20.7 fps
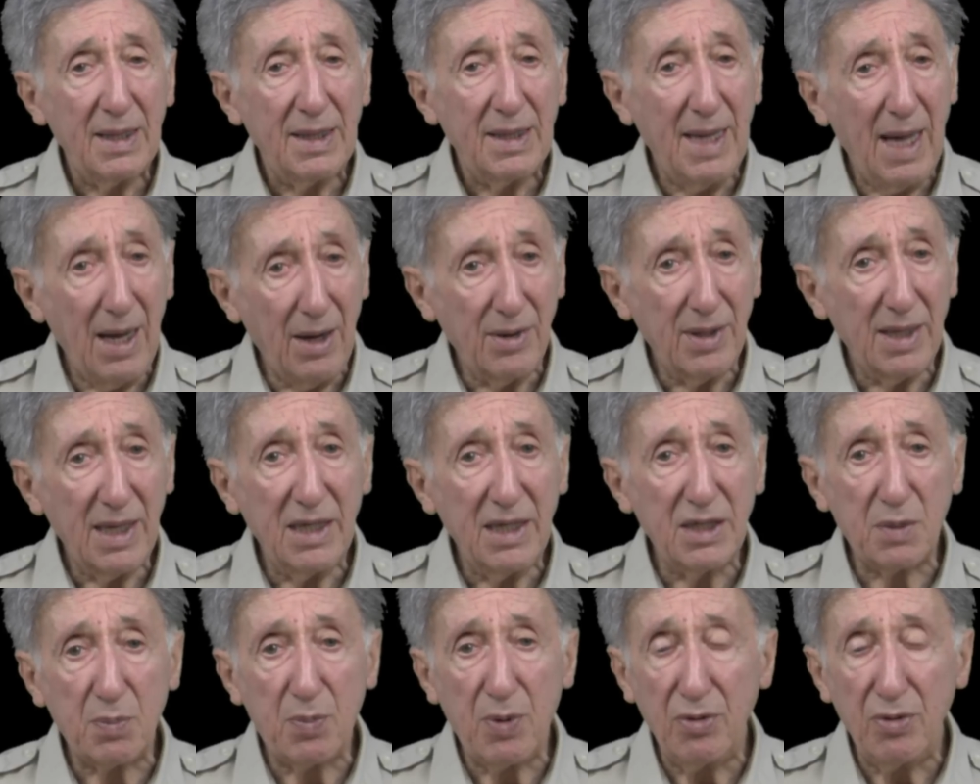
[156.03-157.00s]
Now,
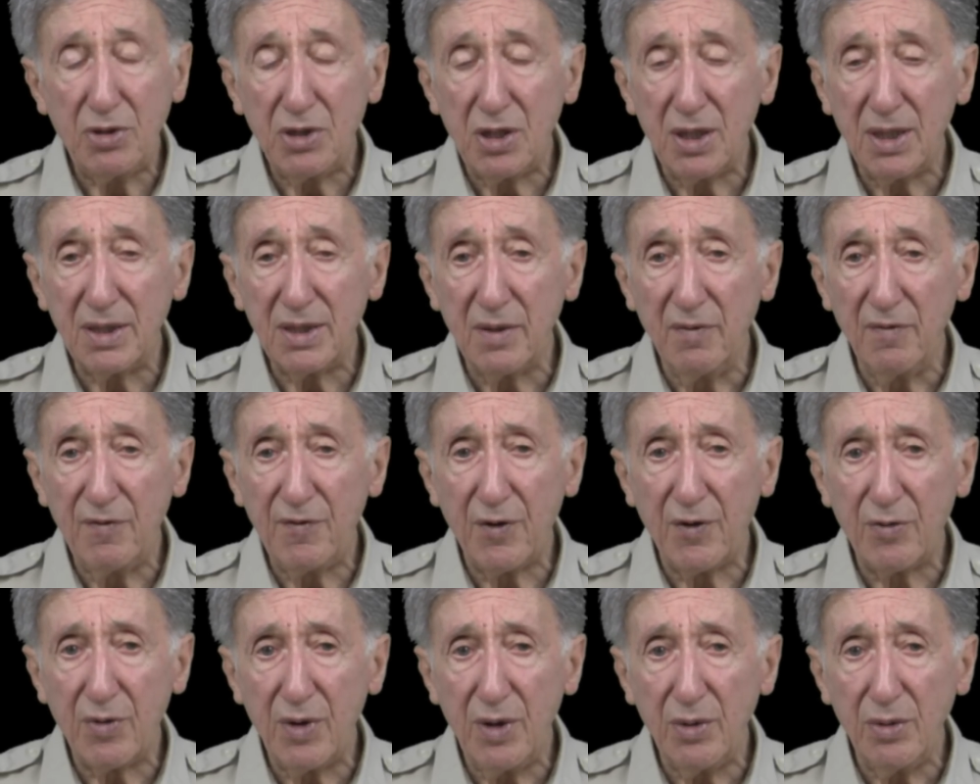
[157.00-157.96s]
is spiritualism
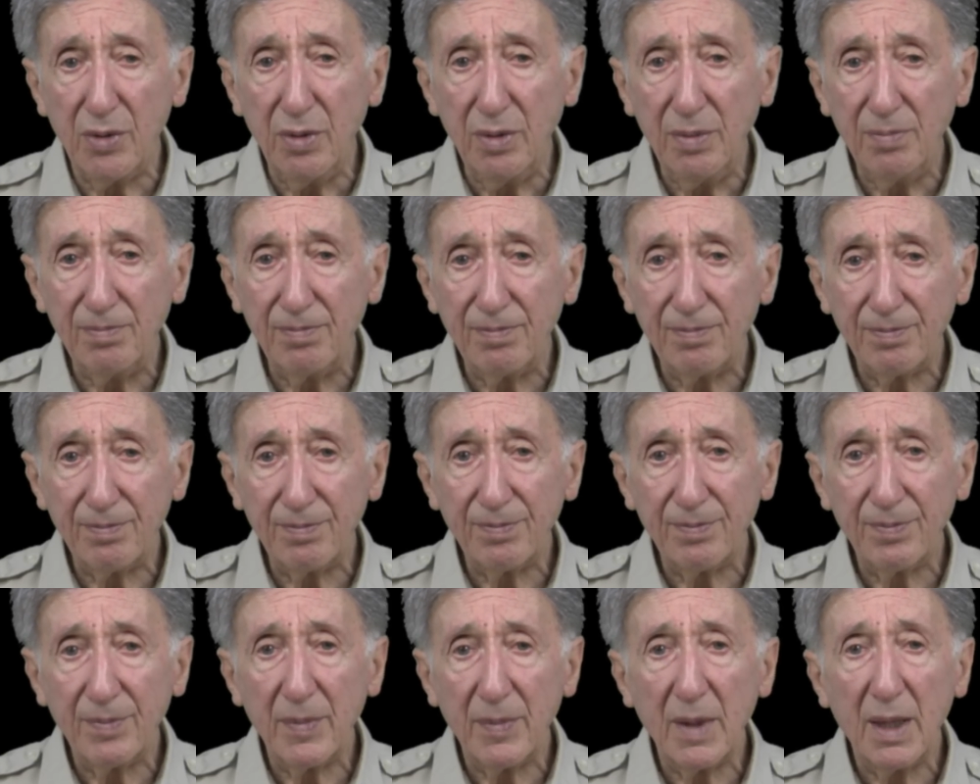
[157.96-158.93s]
for real?
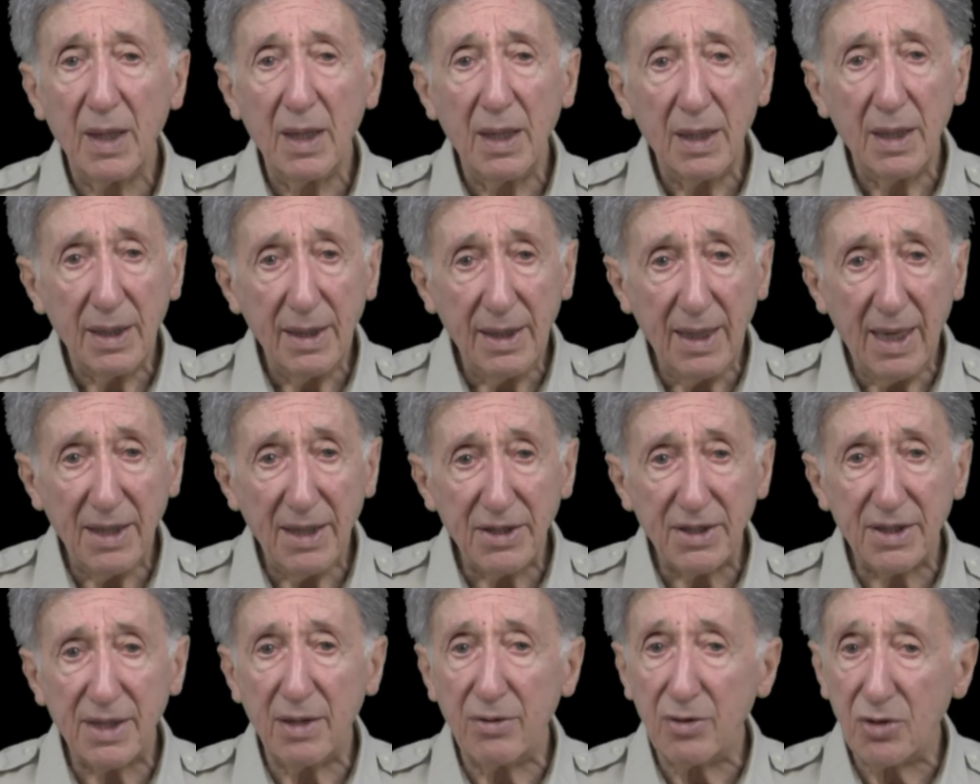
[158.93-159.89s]

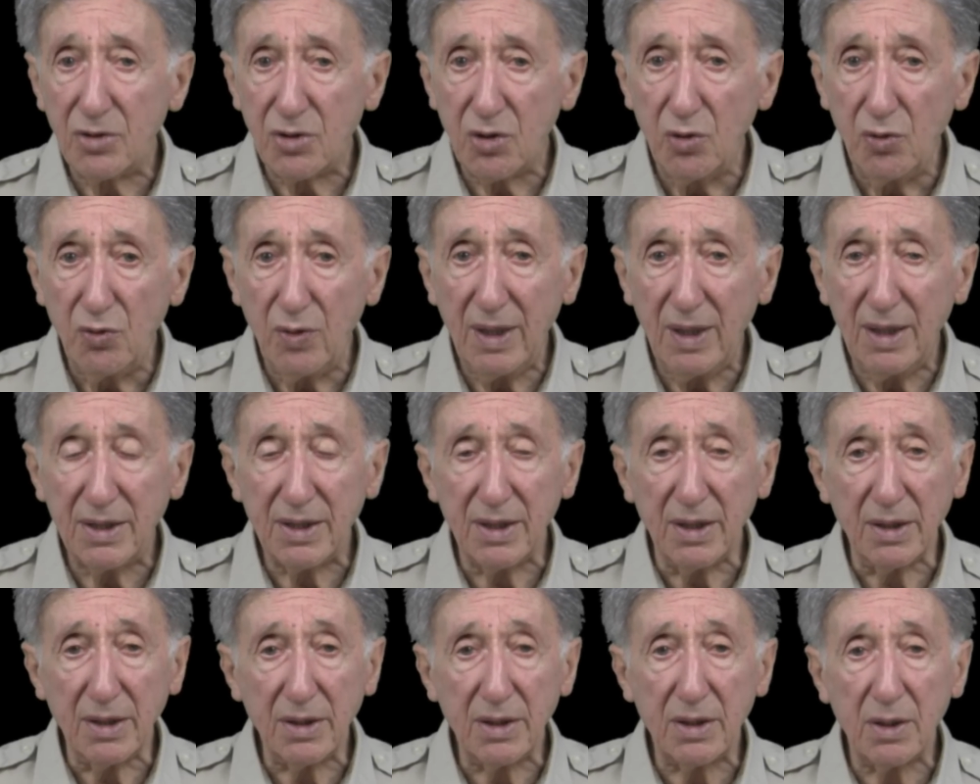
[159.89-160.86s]
Yes, there are two
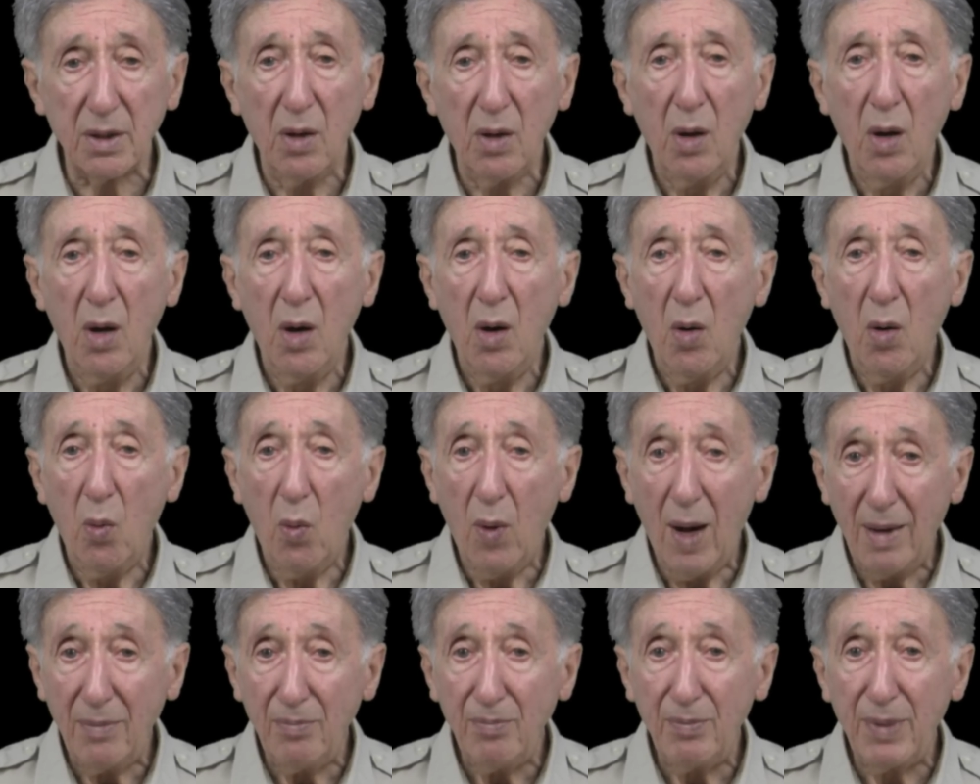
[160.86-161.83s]
reasons.
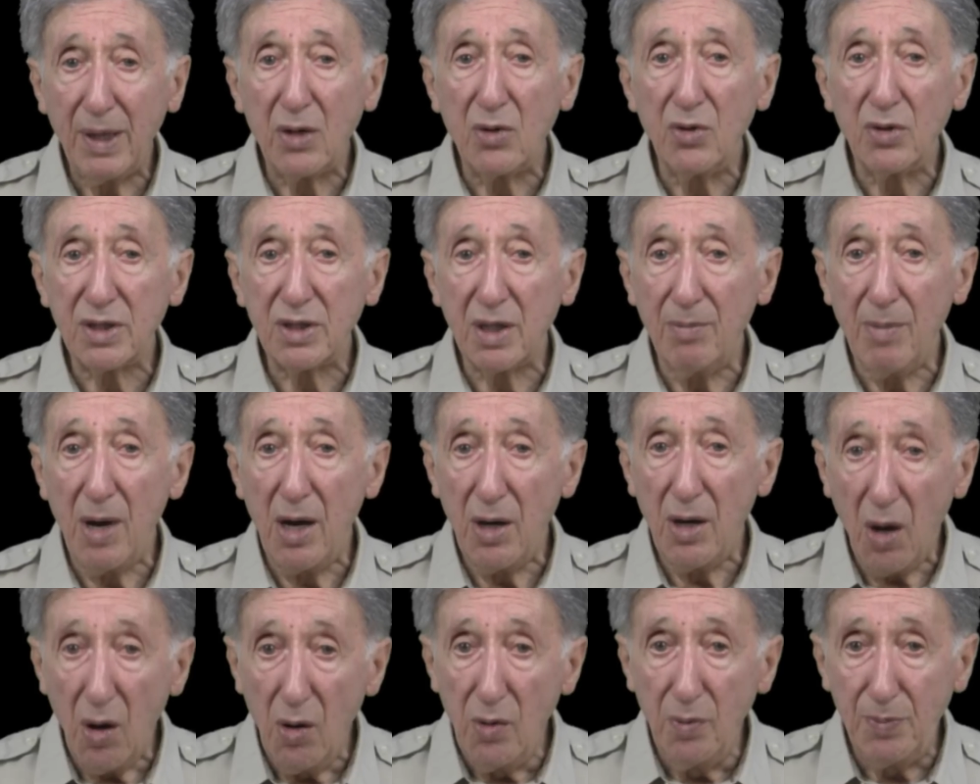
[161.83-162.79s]
One, because of my
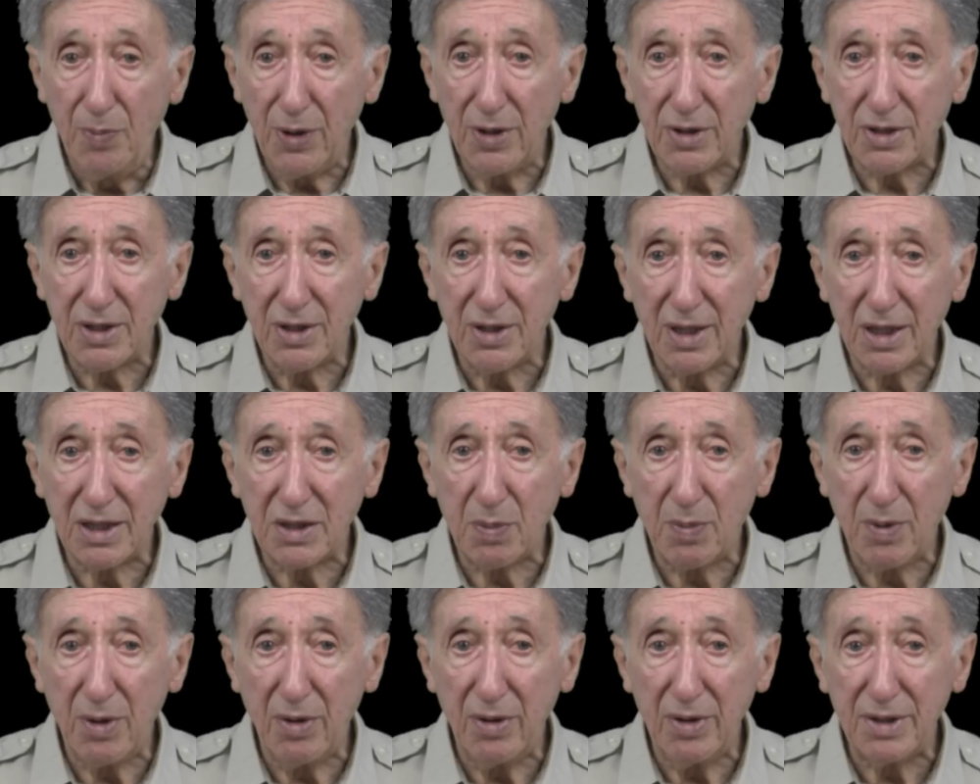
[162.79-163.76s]
own personal
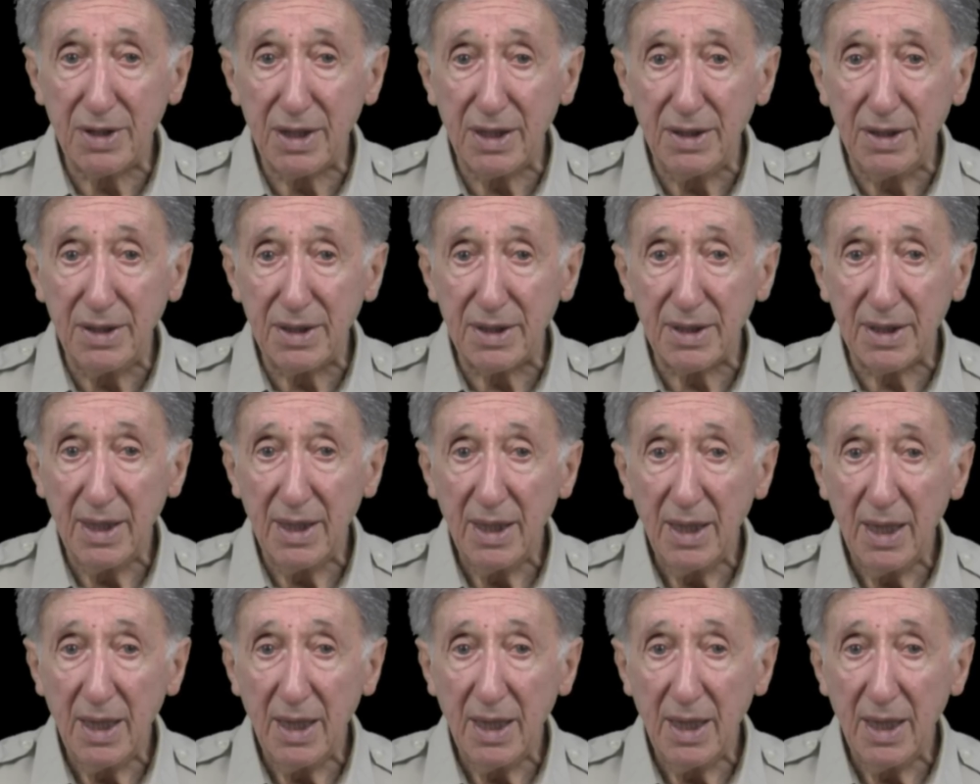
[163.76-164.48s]
experiences,